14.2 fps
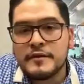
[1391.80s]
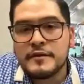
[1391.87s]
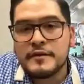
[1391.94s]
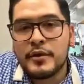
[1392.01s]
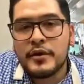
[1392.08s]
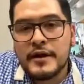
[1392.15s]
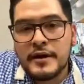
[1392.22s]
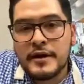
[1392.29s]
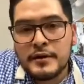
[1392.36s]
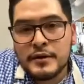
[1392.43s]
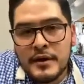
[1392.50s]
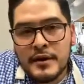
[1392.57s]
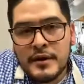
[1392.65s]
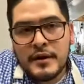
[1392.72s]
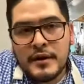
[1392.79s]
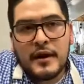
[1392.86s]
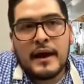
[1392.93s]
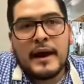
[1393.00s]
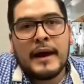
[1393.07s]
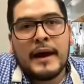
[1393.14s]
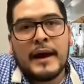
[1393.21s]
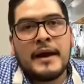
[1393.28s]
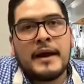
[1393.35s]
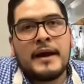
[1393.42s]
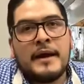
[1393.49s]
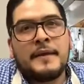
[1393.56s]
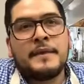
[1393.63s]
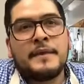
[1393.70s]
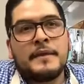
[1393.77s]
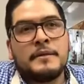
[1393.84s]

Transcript: burrito, and